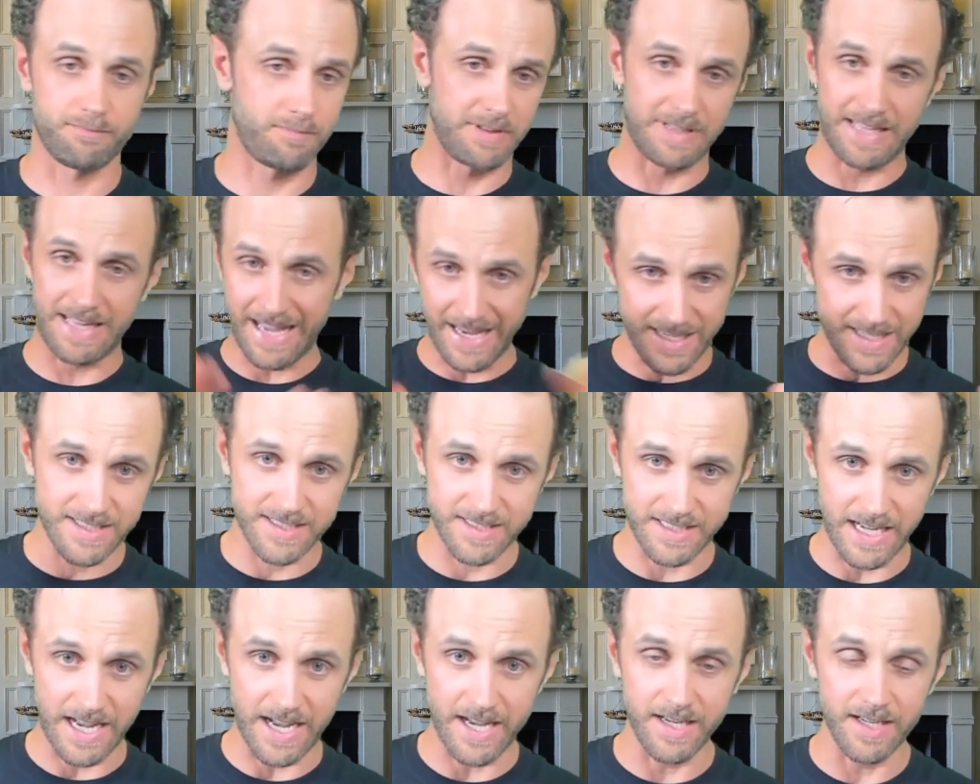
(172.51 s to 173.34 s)

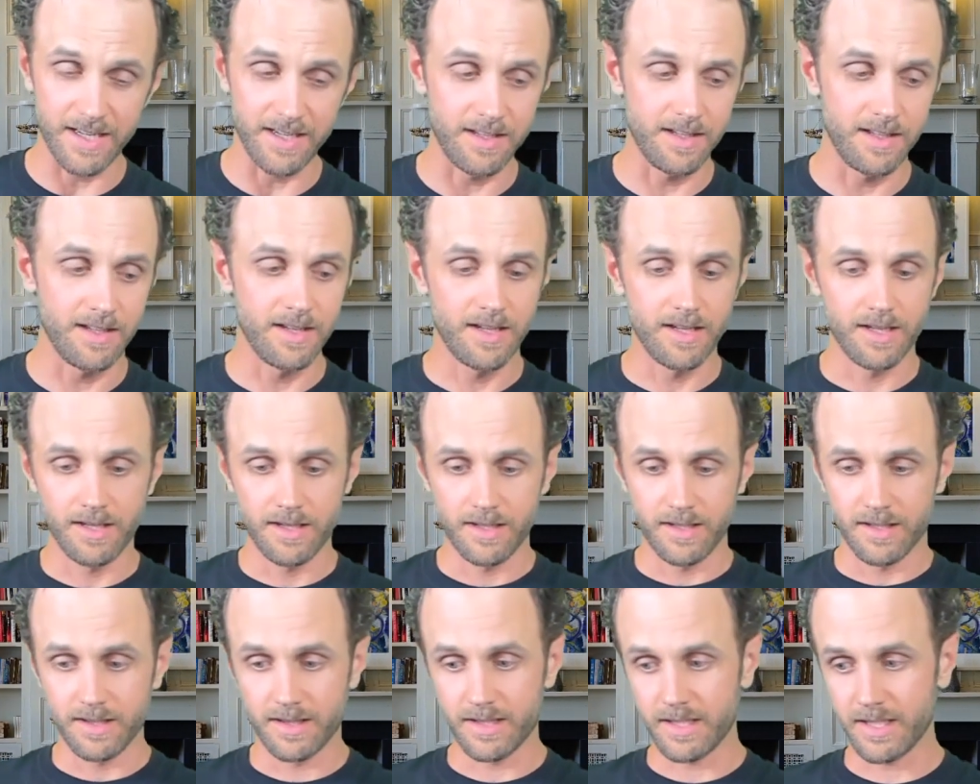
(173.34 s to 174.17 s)
blindsided.
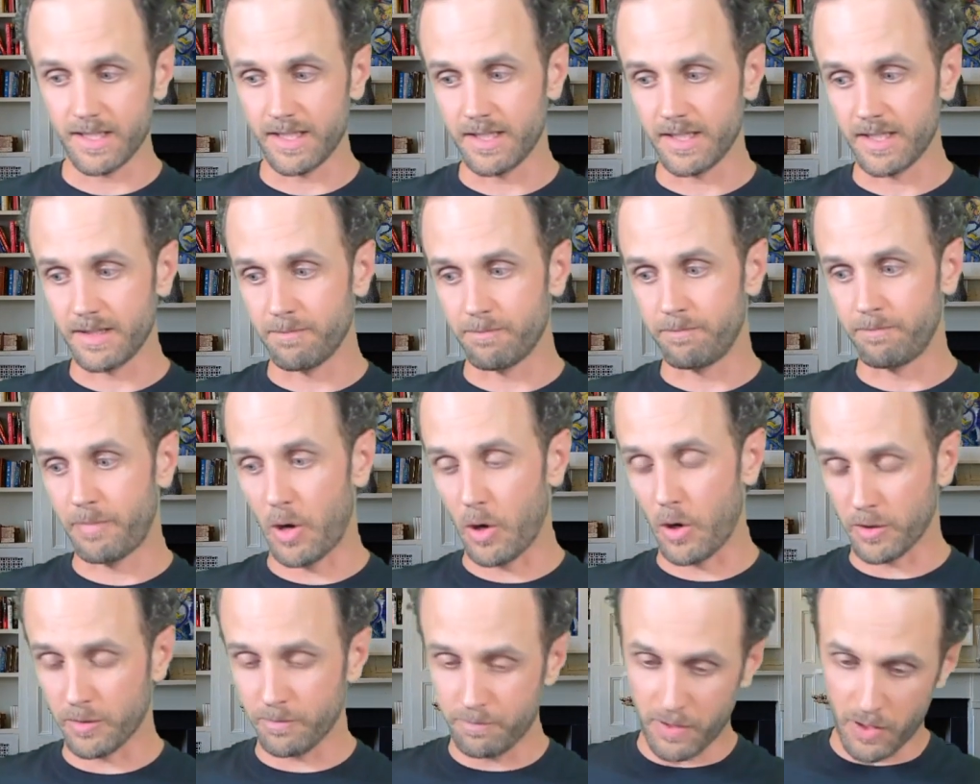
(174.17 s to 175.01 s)
The
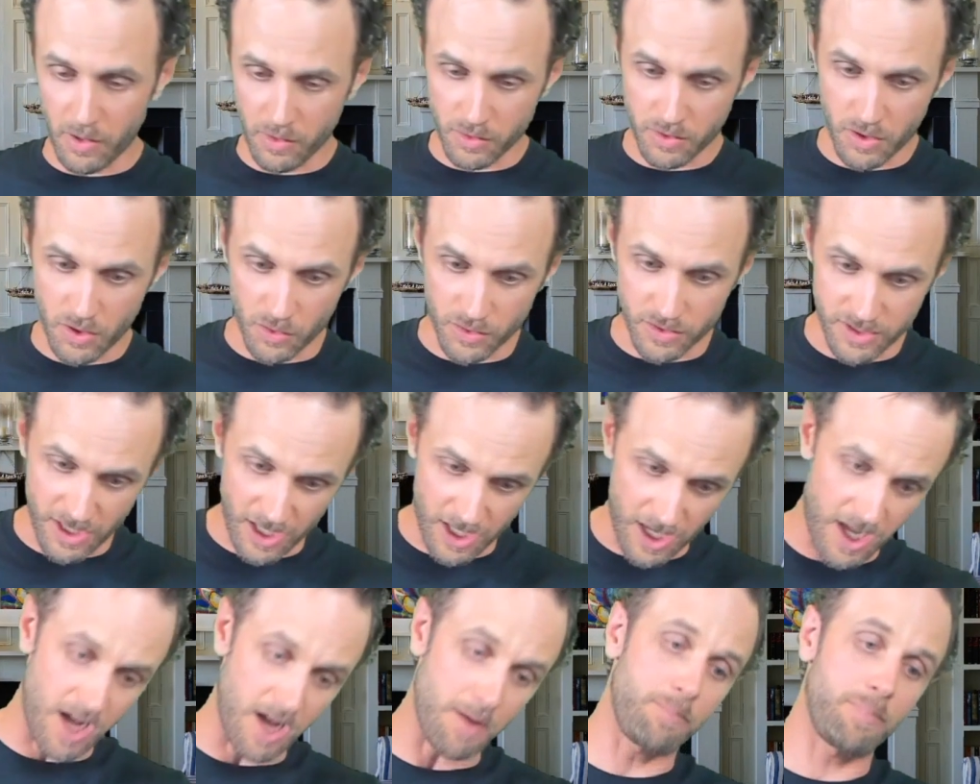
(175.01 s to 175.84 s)
port boat goes
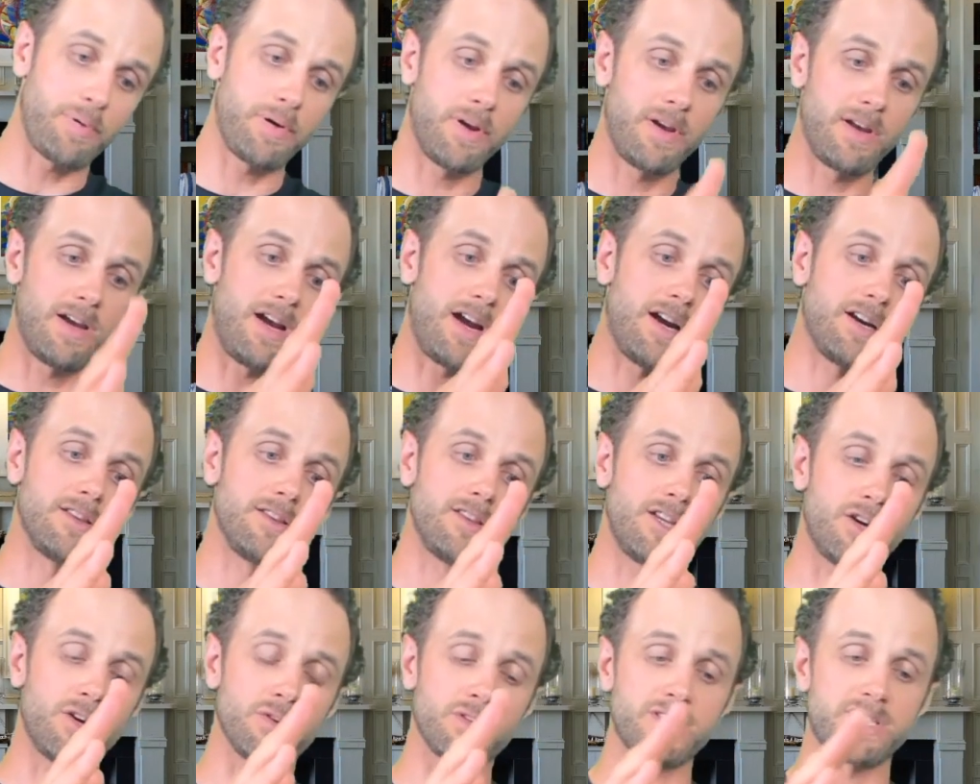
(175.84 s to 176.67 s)
up our
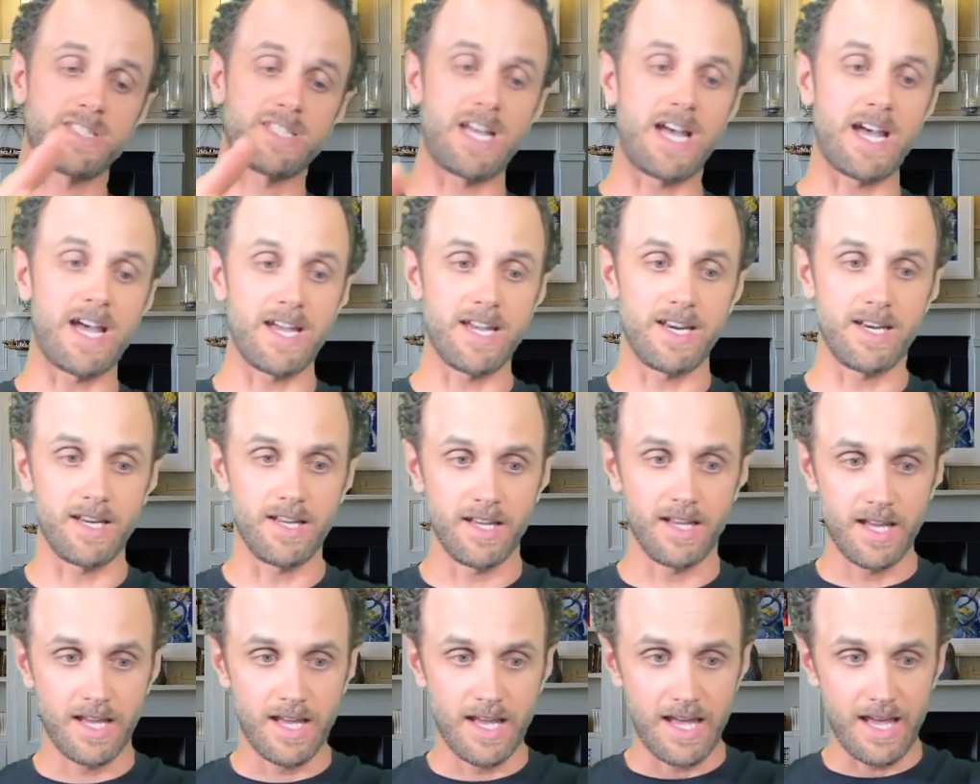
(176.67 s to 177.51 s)
low
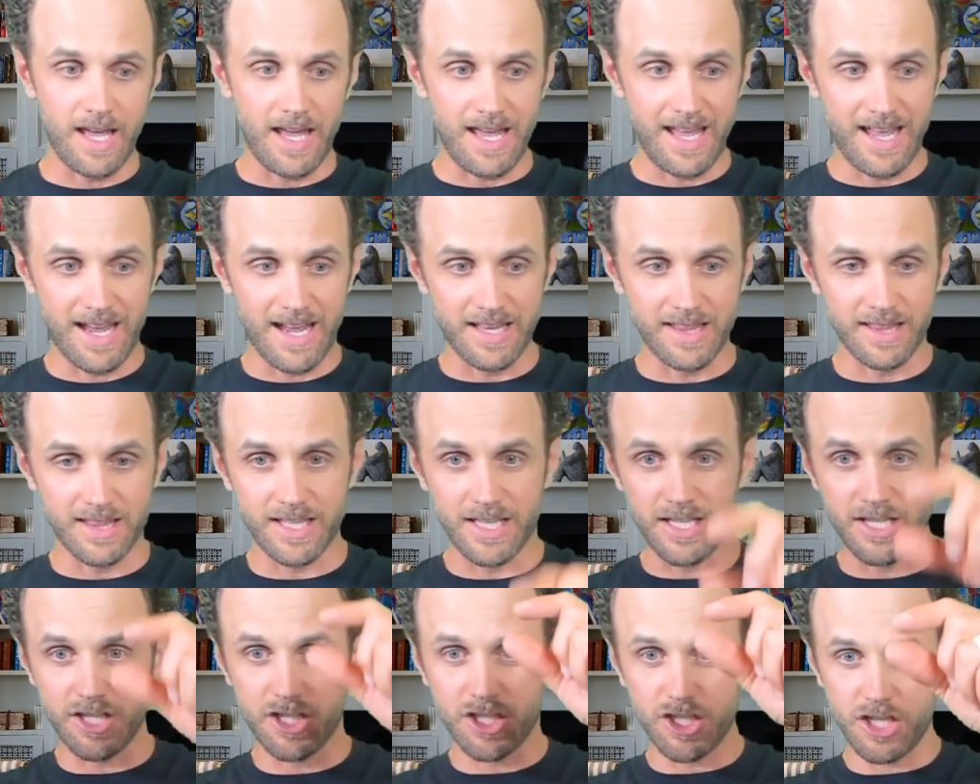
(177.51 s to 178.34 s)
side, and
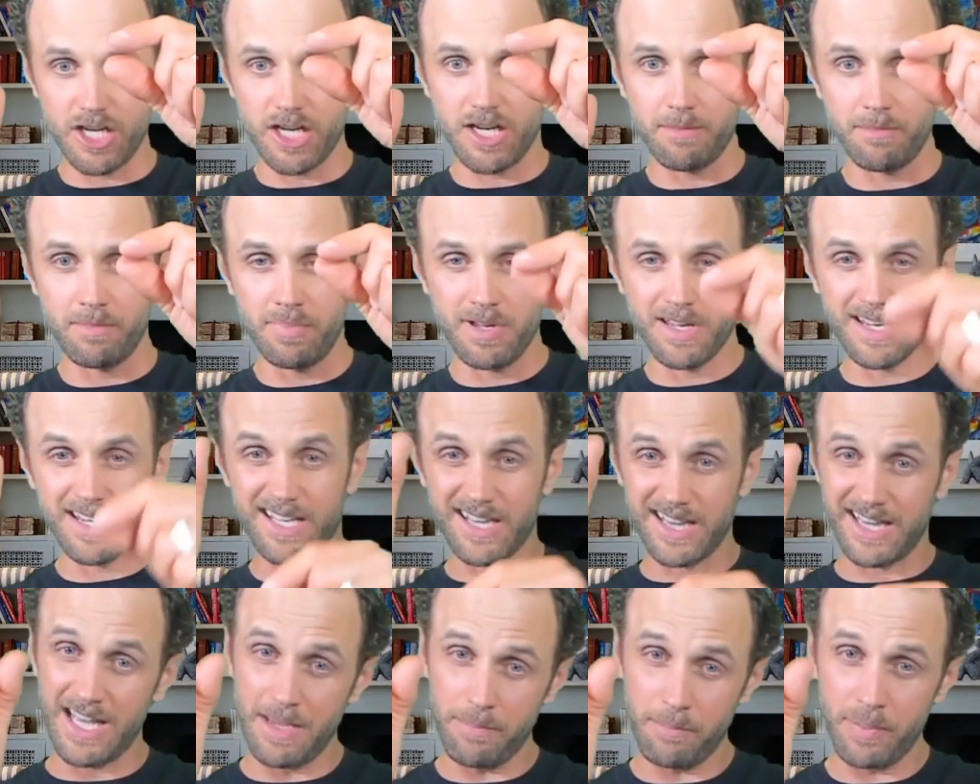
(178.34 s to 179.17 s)
the jib
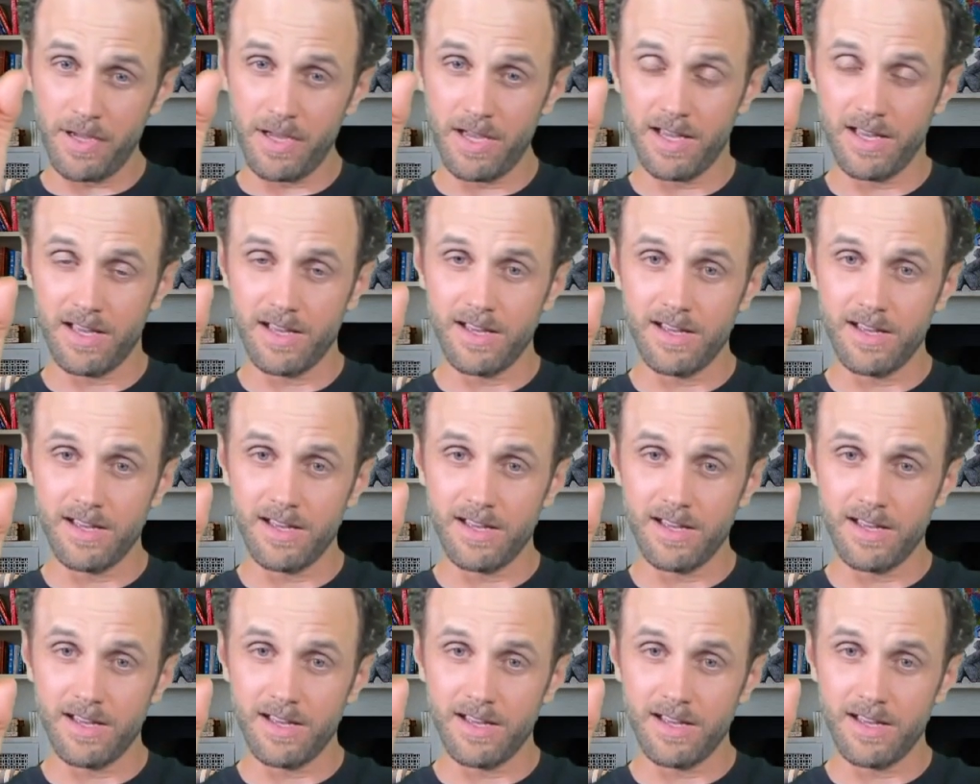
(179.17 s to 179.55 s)
clips